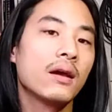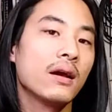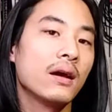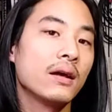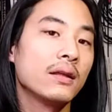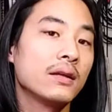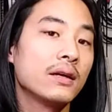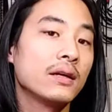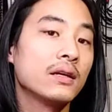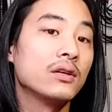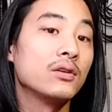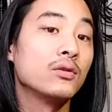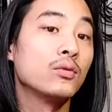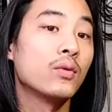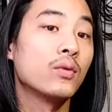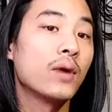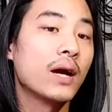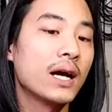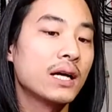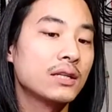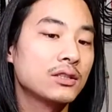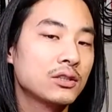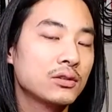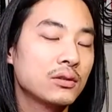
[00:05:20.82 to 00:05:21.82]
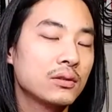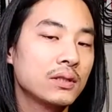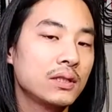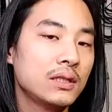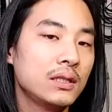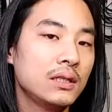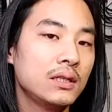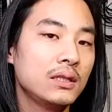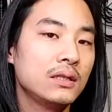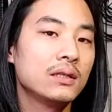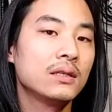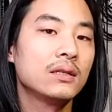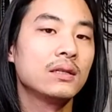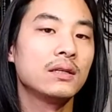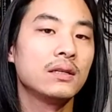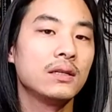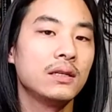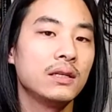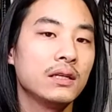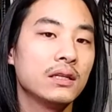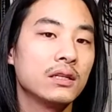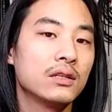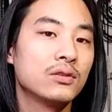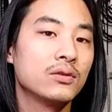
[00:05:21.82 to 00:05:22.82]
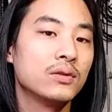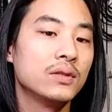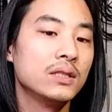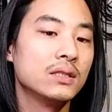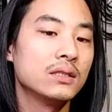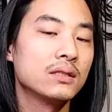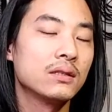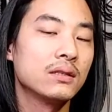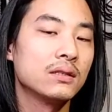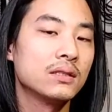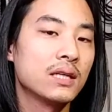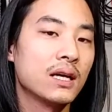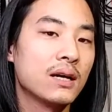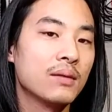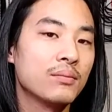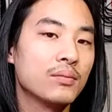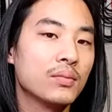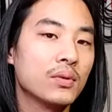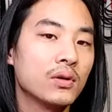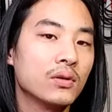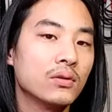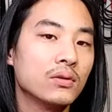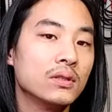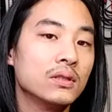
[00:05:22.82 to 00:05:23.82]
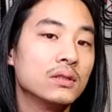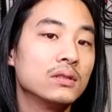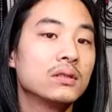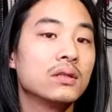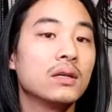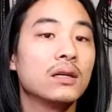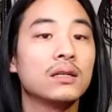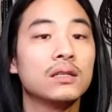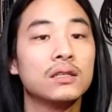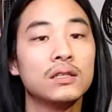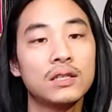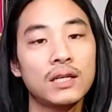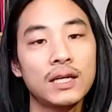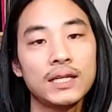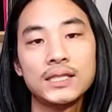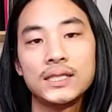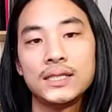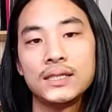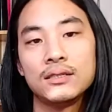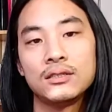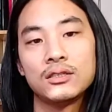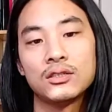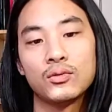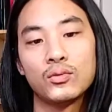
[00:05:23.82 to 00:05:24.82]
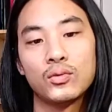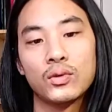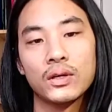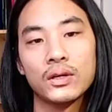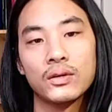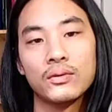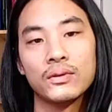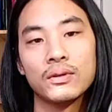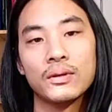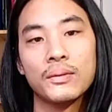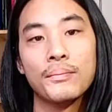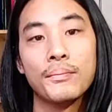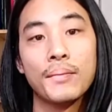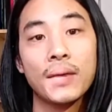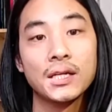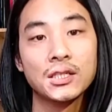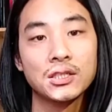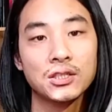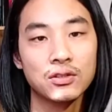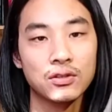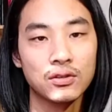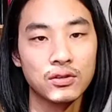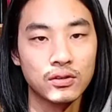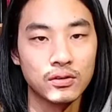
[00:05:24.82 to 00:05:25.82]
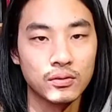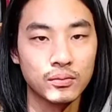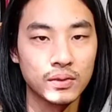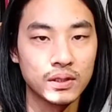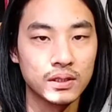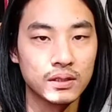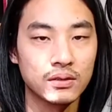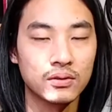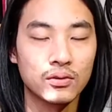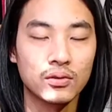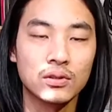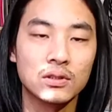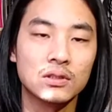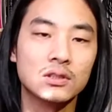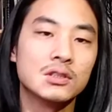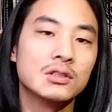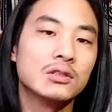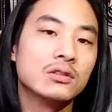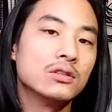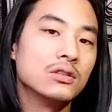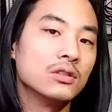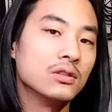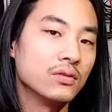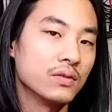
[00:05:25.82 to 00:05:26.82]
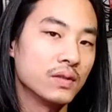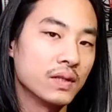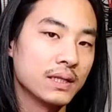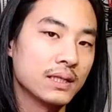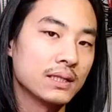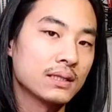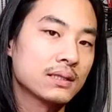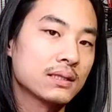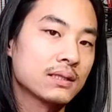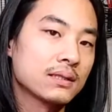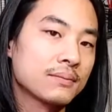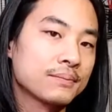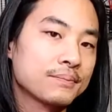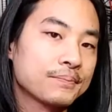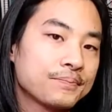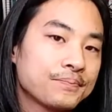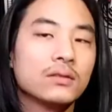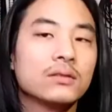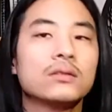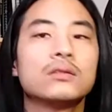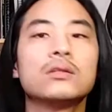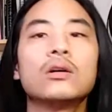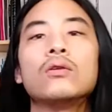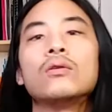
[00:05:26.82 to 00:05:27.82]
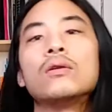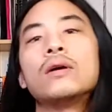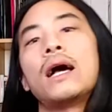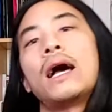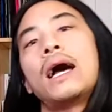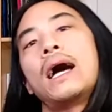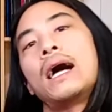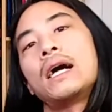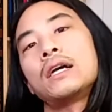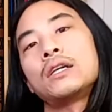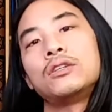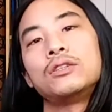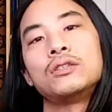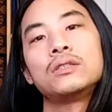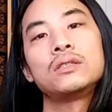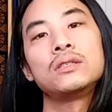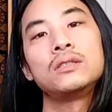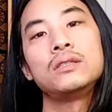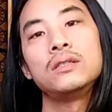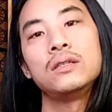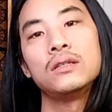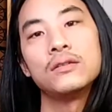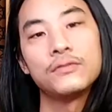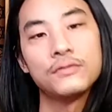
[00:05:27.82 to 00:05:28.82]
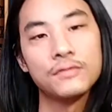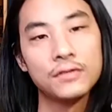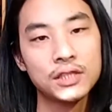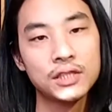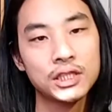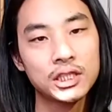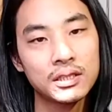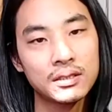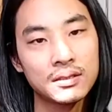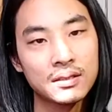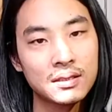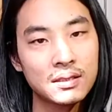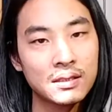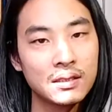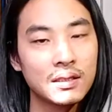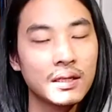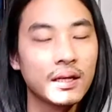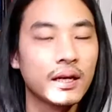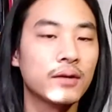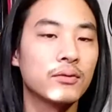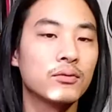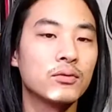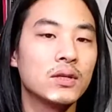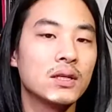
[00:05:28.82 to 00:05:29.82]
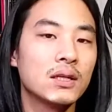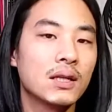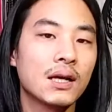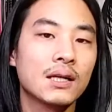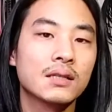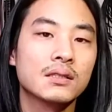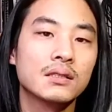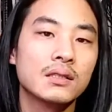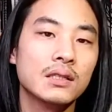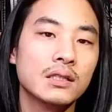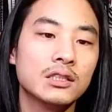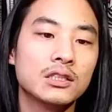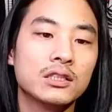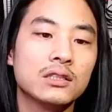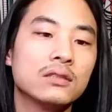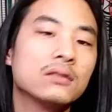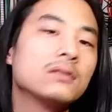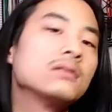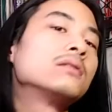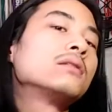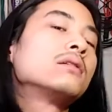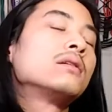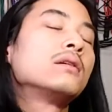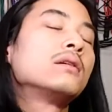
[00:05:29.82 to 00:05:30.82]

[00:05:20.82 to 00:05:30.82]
and then gradually increase the tempo. It's a good idea to work with a metronome in order to do this. So, accuracy, efficiency, and relaxation.